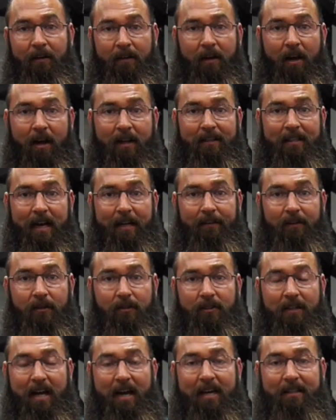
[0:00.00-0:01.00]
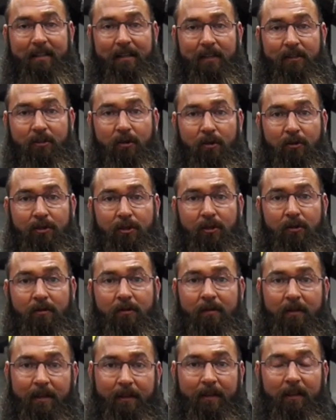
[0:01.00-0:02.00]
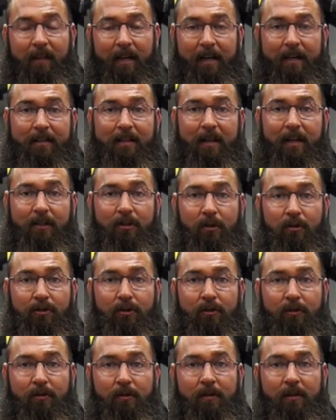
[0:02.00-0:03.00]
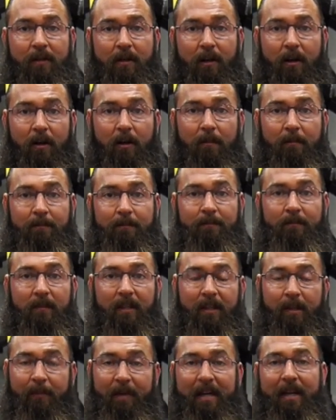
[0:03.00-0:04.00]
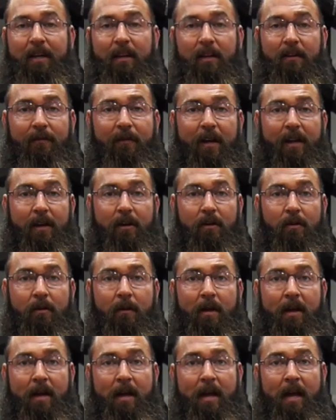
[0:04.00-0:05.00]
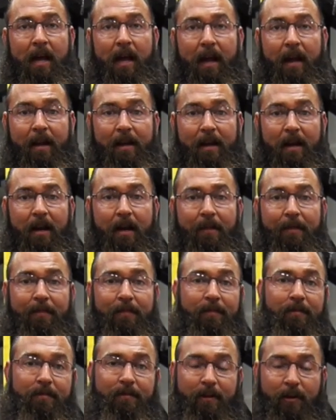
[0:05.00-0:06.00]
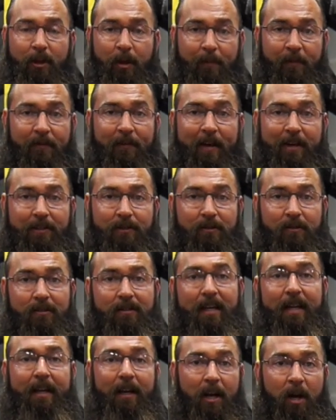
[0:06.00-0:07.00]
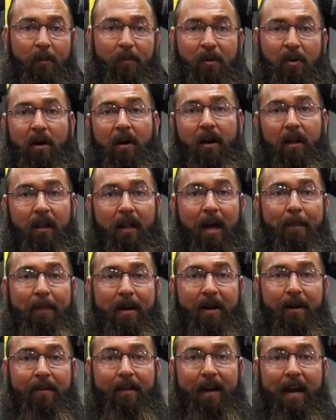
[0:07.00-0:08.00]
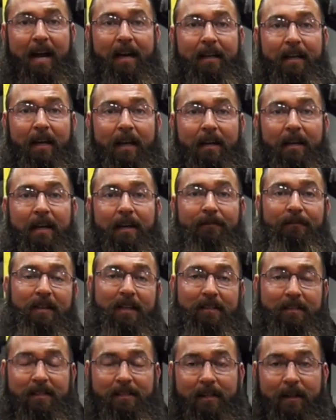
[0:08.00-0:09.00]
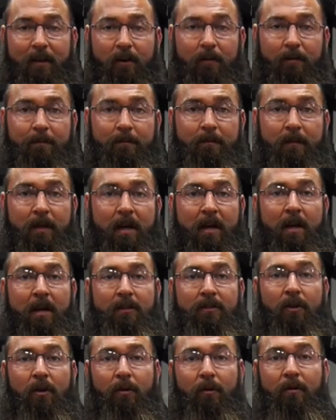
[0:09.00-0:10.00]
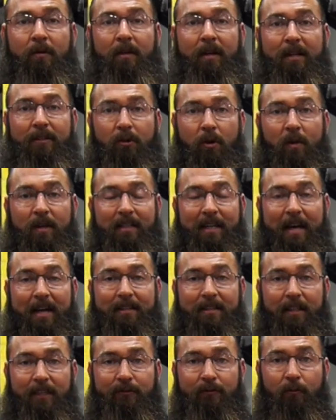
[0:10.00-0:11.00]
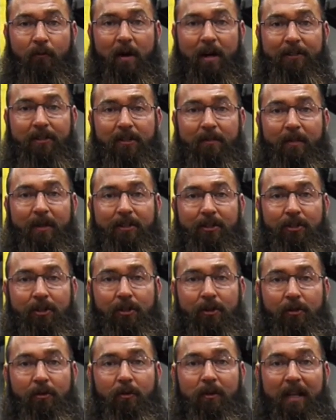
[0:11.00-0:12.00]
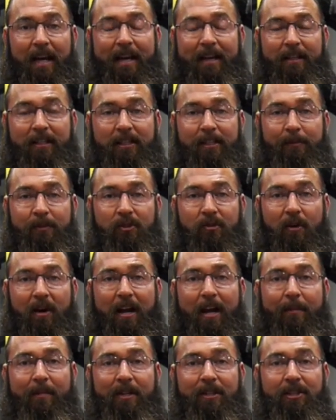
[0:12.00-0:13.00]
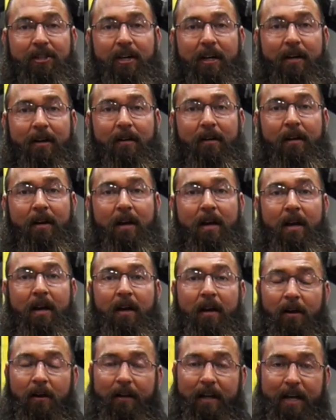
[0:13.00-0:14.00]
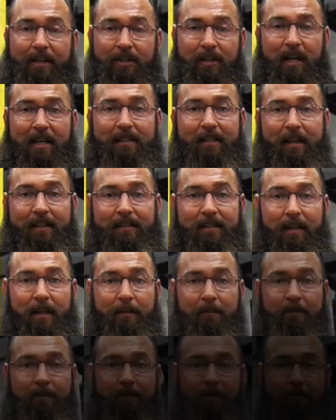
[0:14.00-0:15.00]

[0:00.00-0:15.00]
contact those guys that I told you and the ladies that I told you in the beginning of the video, and they're the professionals. They can help you out a lot better than I can if this doesn't help. So as always guys, thanks for watching. Make sure you like, subscribe, and share, and I'll catch you guys next time.